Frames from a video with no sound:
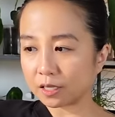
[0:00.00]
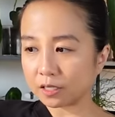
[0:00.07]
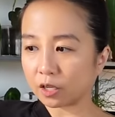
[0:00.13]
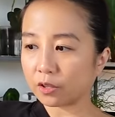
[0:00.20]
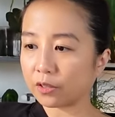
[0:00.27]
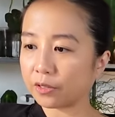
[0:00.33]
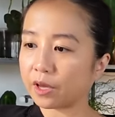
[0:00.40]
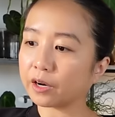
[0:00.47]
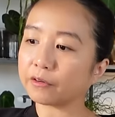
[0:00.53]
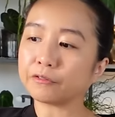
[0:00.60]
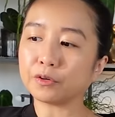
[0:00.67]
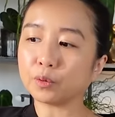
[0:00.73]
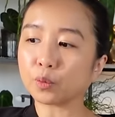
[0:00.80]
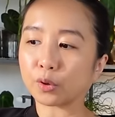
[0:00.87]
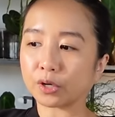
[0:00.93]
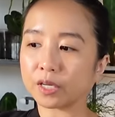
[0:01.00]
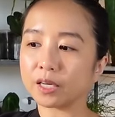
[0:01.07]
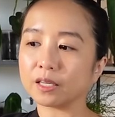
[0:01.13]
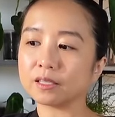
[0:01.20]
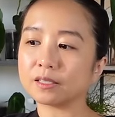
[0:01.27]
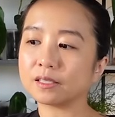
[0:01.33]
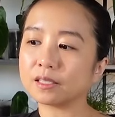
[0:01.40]
I saw that they had a few
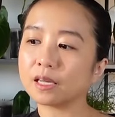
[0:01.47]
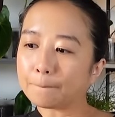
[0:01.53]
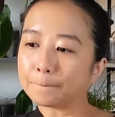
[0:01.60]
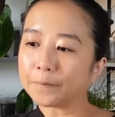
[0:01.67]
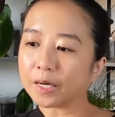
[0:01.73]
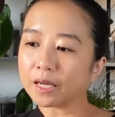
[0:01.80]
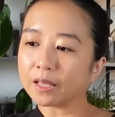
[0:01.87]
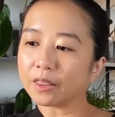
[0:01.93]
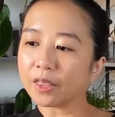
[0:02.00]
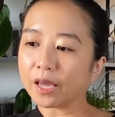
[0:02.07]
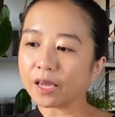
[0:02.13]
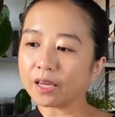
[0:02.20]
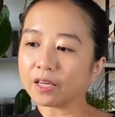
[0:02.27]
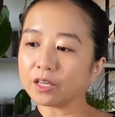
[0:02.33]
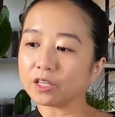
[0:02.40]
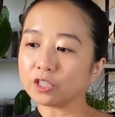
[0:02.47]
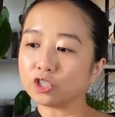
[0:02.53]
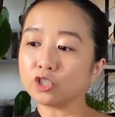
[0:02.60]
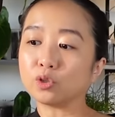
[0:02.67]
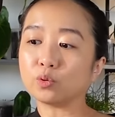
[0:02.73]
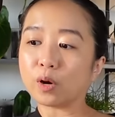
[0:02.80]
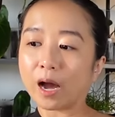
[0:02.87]
orchids, but they
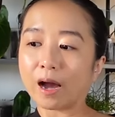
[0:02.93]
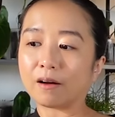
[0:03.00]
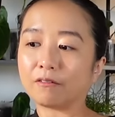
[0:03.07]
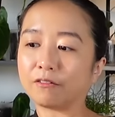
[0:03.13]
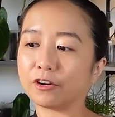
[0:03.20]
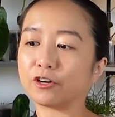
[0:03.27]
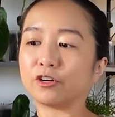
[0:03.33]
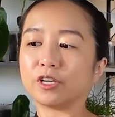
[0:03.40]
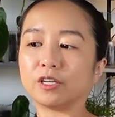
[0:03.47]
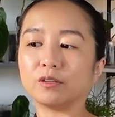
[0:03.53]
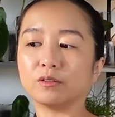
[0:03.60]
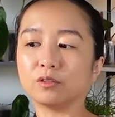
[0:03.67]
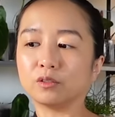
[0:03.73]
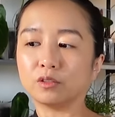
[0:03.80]
do have very